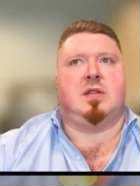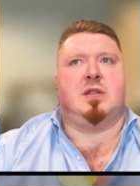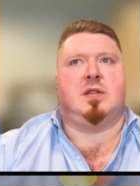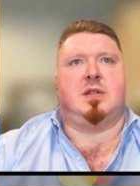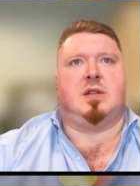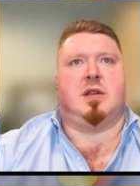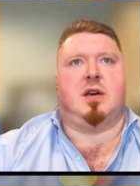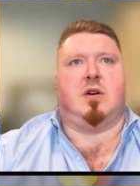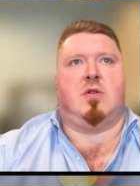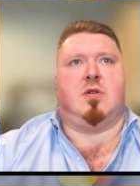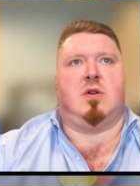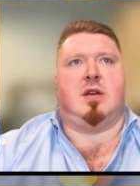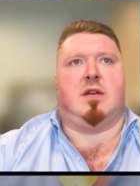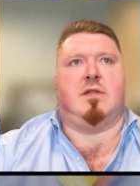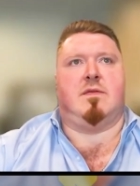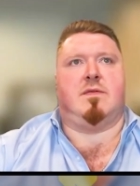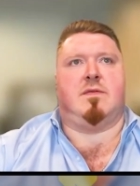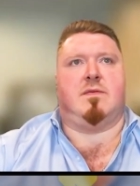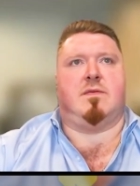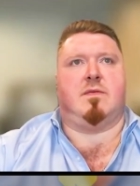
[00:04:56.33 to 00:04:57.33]
So
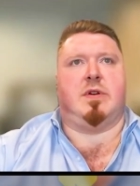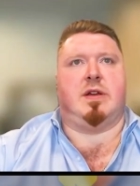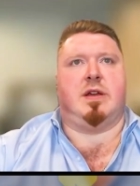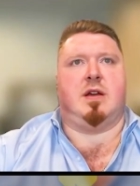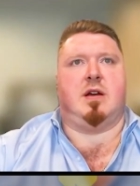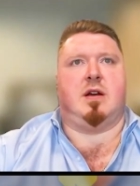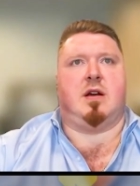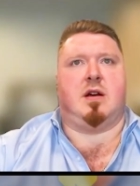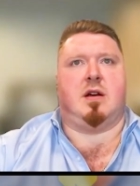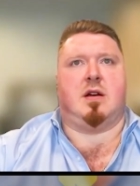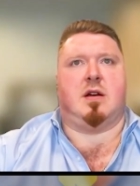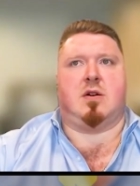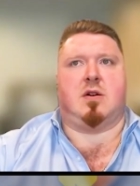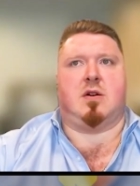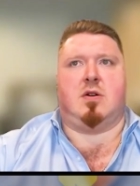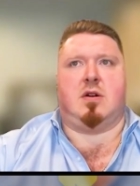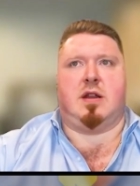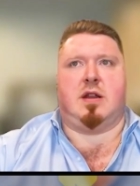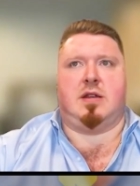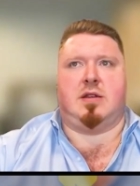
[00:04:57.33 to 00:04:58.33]
if we are
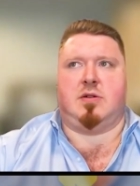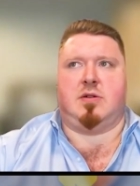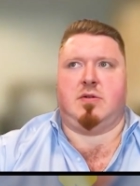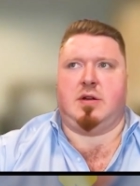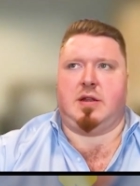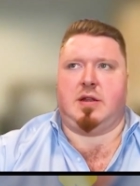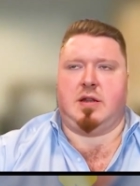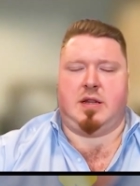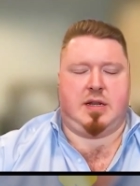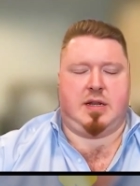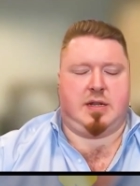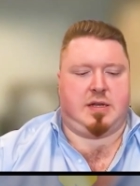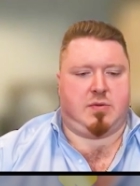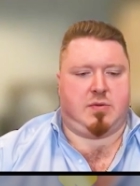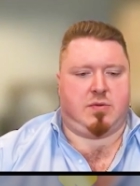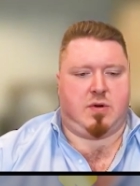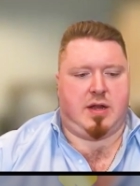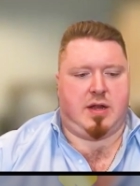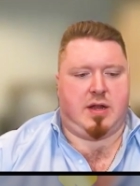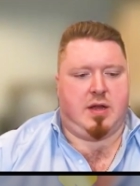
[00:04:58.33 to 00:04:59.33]
going into it, it's
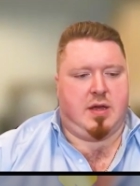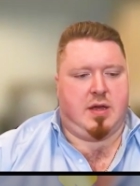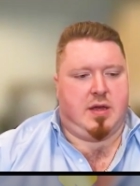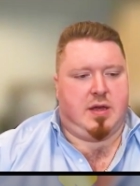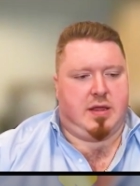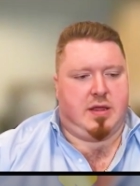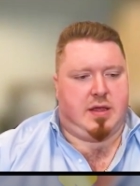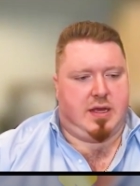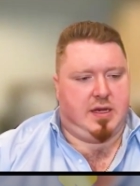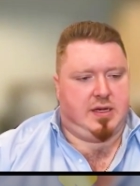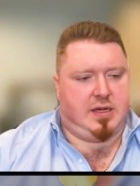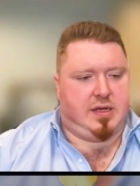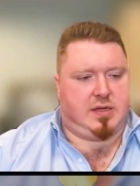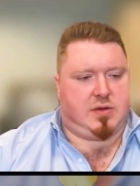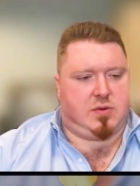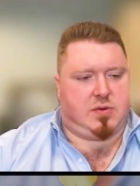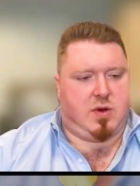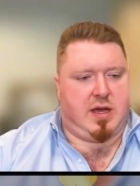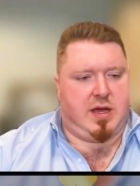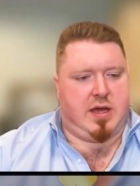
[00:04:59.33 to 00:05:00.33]
what the
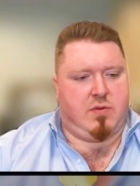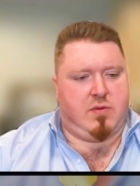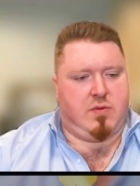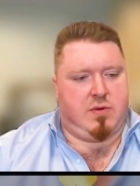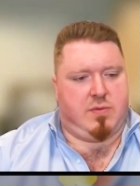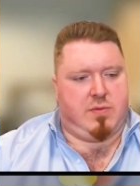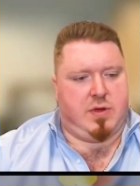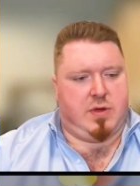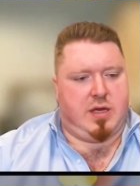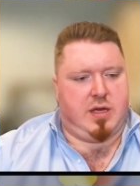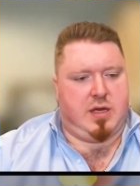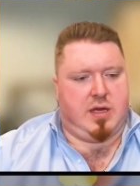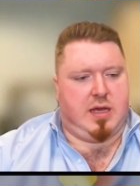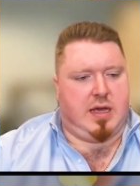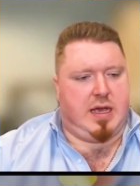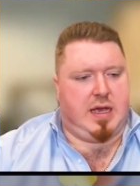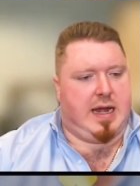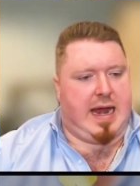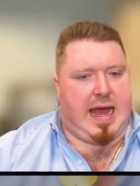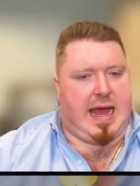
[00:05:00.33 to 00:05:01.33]
easiest way would be
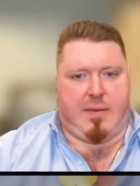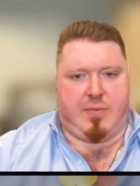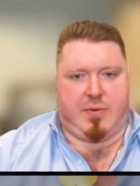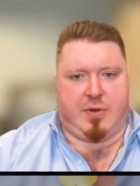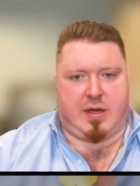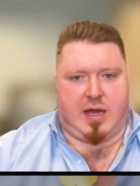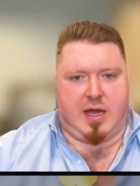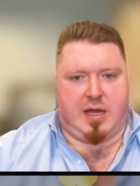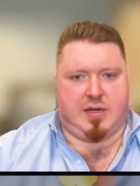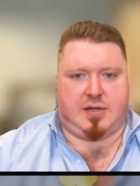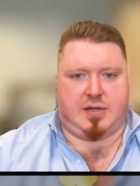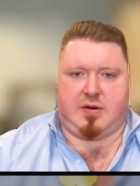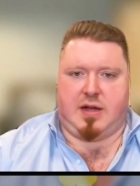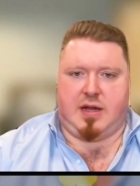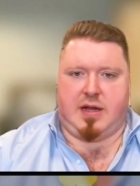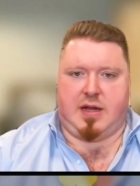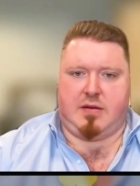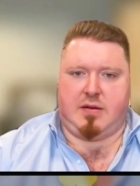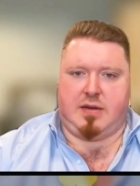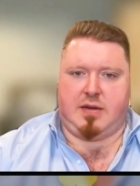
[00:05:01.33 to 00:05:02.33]
an application,
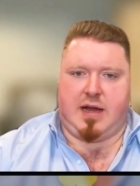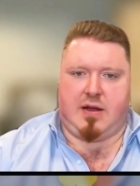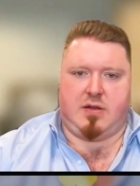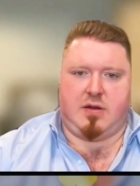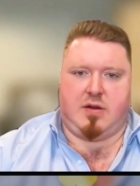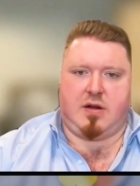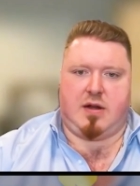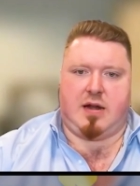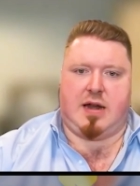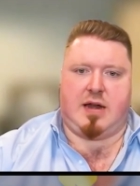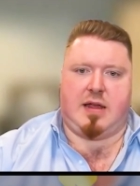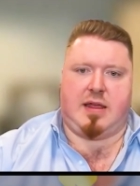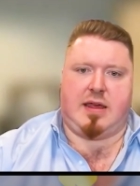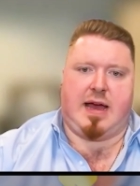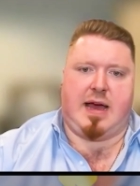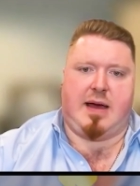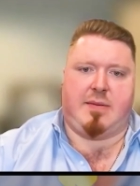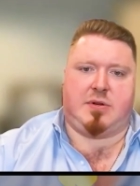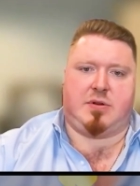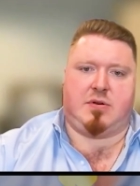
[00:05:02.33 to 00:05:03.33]
right? Download it out of the
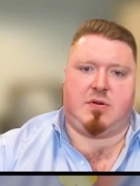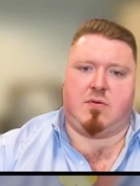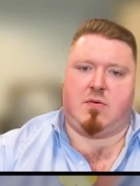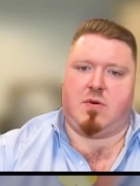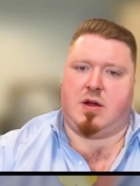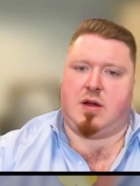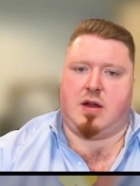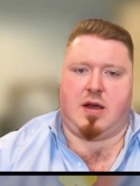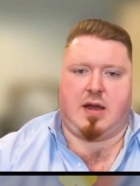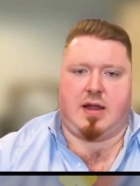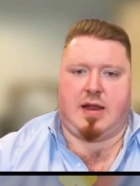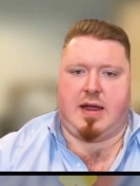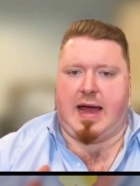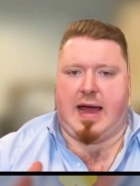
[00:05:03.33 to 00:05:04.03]
App Store, whatnot